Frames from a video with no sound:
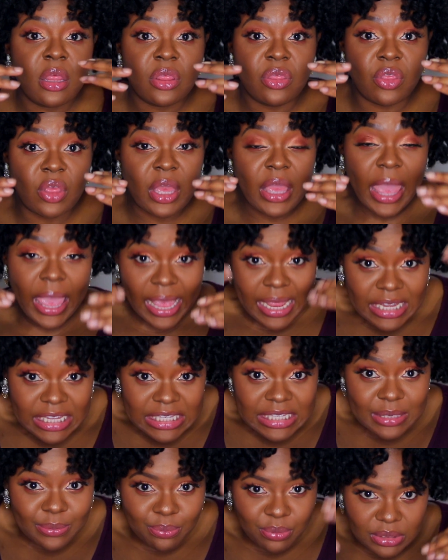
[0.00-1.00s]
the
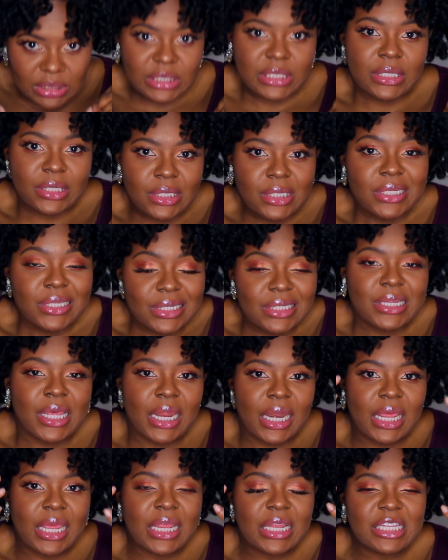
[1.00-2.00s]
ends preceding the
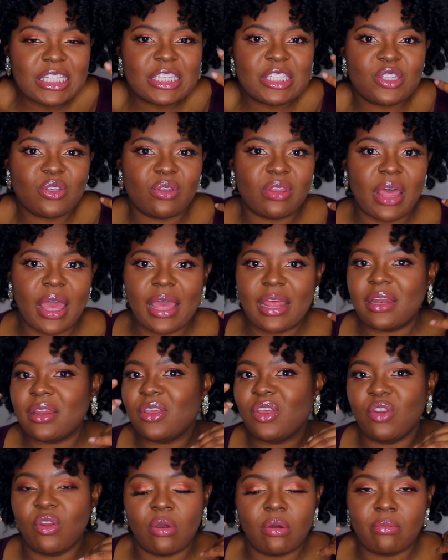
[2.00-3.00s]
dead ends, so that,
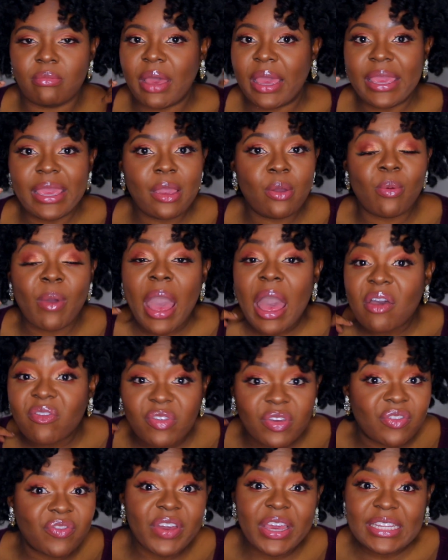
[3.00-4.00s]
you know, my hair will
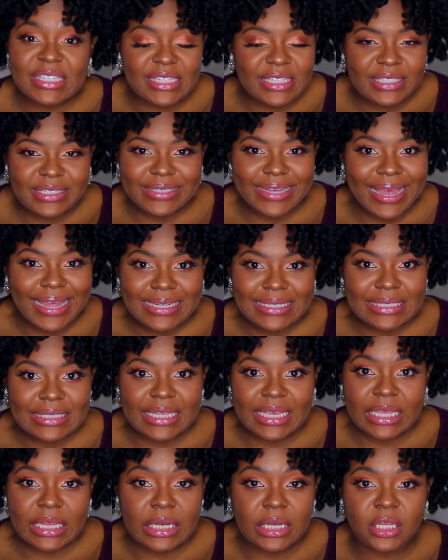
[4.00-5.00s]
have a fighting chance
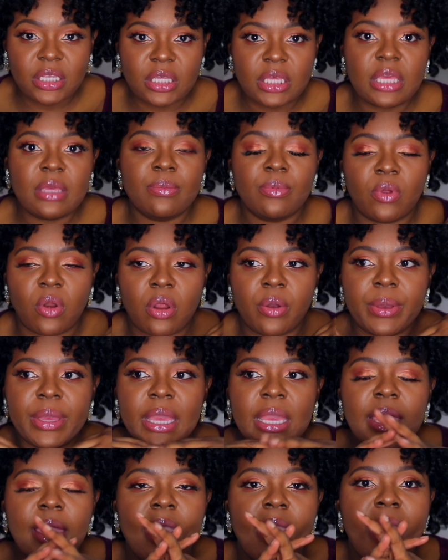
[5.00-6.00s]
and keep
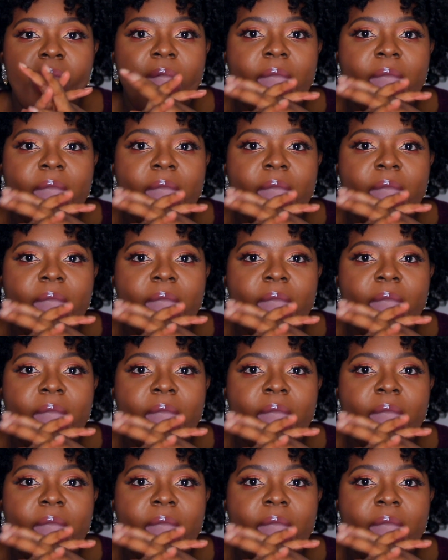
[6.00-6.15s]
growing.